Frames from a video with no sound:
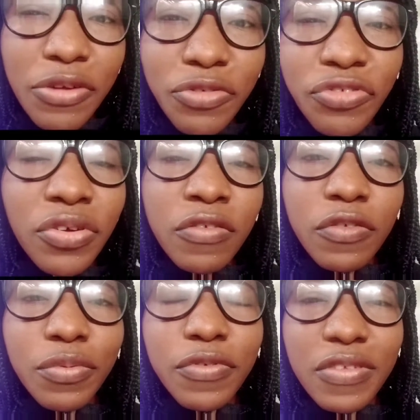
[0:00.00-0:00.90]
registration is
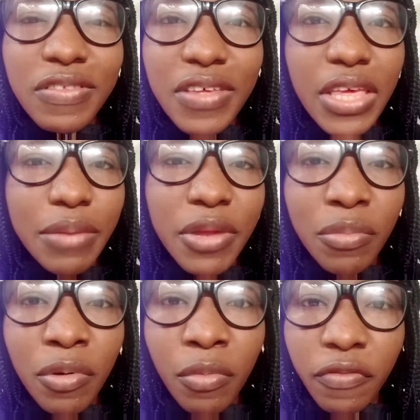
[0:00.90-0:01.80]
supposed to take a
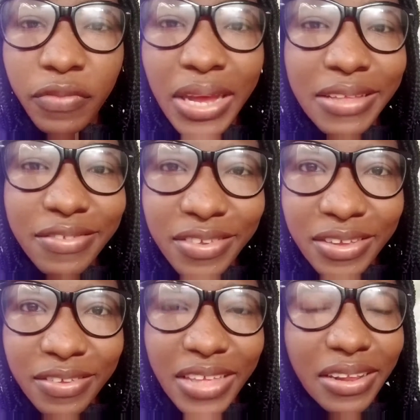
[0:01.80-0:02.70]
minimum of 90
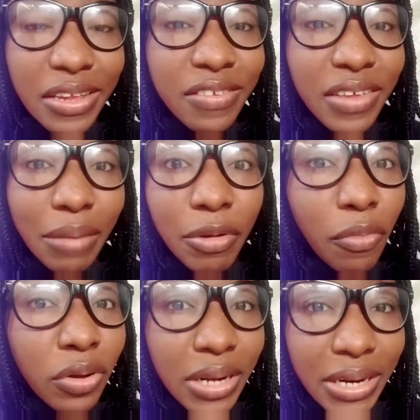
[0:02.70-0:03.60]
days. That is, it can be
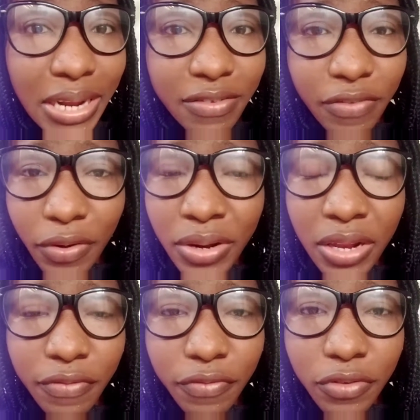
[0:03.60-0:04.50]
more than that if you're
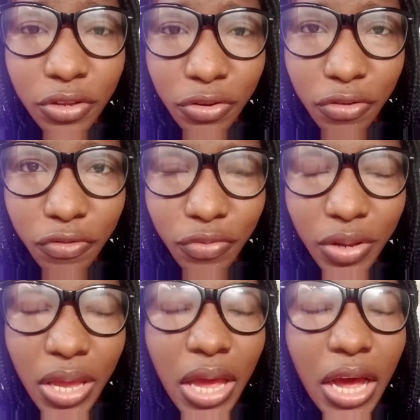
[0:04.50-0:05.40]
under the food
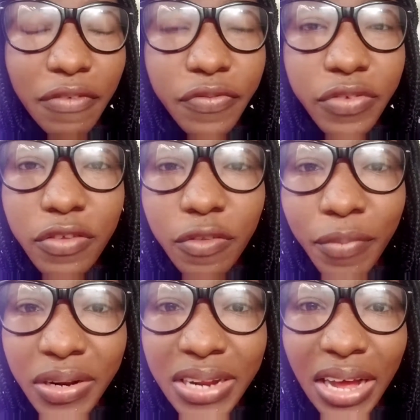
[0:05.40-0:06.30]
industry. I've seen
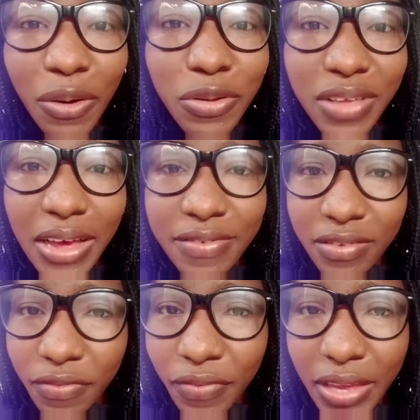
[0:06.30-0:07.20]
somebody that got a
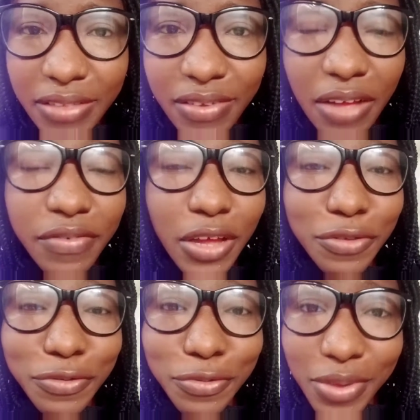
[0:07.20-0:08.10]
certificate after
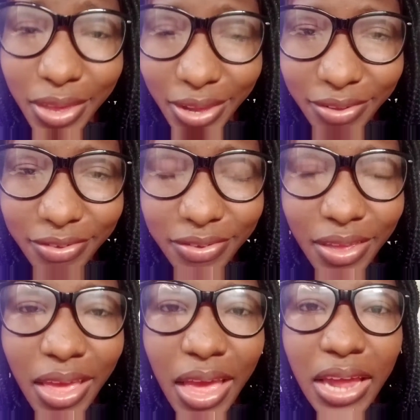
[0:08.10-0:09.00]
2 years,
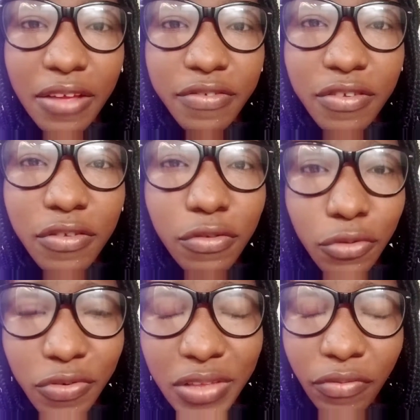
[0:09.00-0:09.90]
and I've seen
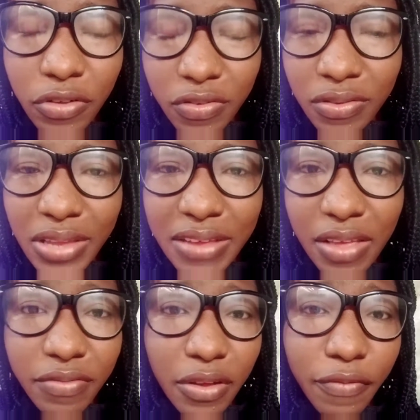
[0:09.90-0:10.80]
those that have gotten
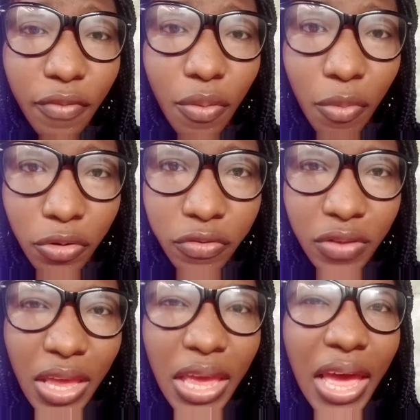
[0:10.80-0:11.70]
theirs after 4
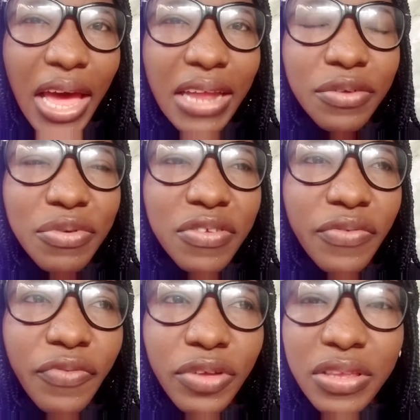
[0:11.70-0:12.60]
months. And the
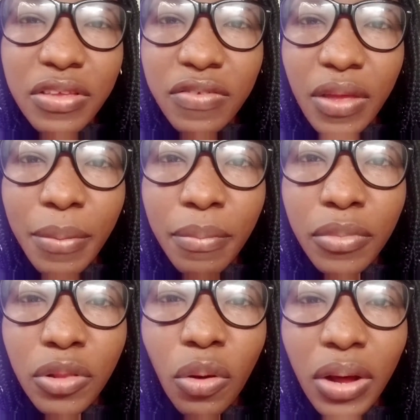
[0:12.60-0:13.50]
reason for these
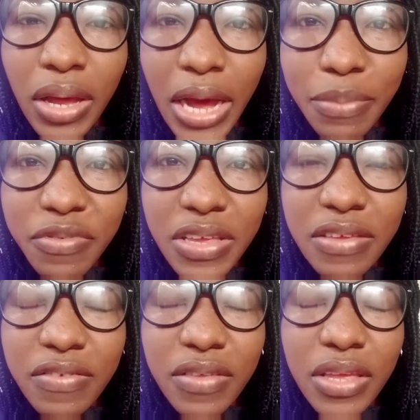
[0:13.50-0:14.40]
long gaps
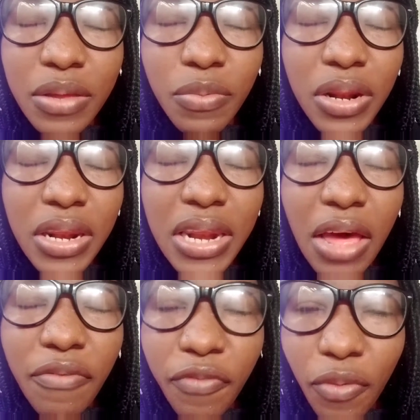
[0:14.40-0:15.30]
is the
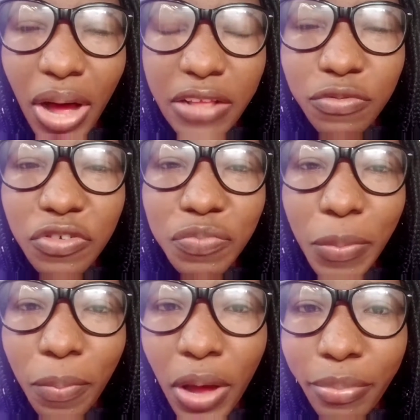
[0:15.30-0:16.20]
level at which
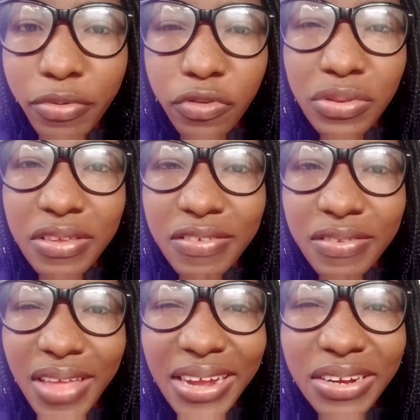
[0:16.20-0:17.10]
people are able to
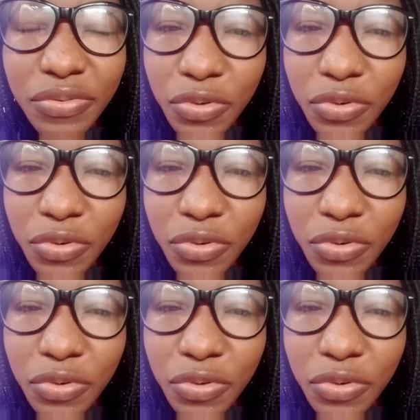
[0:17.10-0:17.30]
understand the